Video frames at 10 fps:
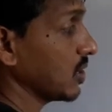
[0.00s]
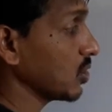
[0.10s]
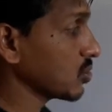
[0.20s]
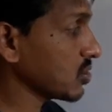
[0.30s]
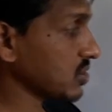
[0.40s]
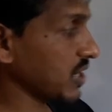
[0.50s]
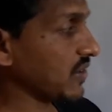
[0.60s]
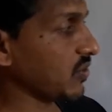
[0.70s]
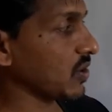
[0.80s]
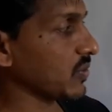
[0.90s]
So
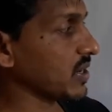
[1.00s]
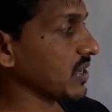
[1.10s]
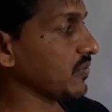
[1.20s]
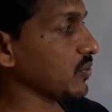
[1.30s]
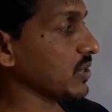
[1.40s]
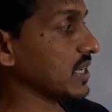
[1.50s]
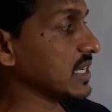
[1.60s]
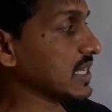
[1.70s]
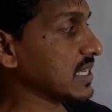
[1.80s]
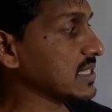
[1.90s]
straightforward, if you
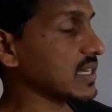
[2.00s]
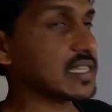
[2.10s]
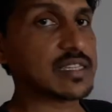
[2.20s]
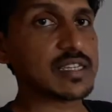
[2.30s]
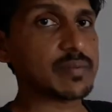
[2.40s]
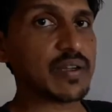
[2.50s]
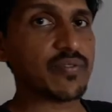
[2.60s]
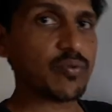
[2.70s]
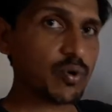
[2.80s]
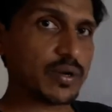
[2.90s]
increase the resistance by
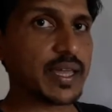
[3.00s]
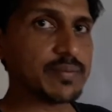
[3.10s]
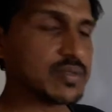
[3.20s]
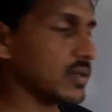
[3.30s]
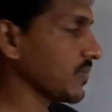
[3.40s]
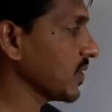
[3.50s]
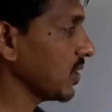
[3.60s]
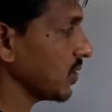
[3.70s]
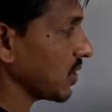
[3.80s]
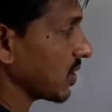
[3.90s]
4 times,
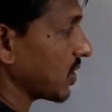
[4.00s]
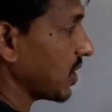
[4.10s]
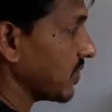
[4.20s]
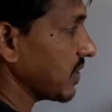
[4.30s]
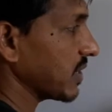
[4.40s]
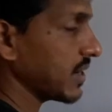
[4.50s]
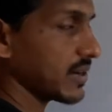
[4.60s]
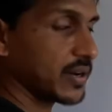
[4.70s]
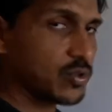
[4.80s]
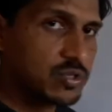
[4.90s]
your current will get
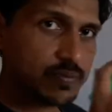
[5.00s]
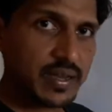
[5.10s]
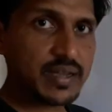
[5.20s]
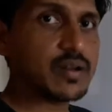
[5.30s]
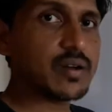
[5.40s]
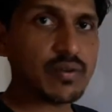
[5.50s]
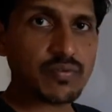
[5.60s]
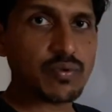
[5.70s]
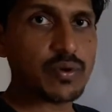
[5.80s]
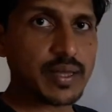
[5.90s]
reduced by
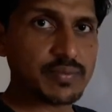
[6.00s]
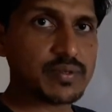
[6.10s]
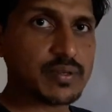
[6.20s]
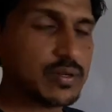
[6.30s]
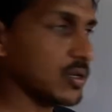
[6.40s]
4 times.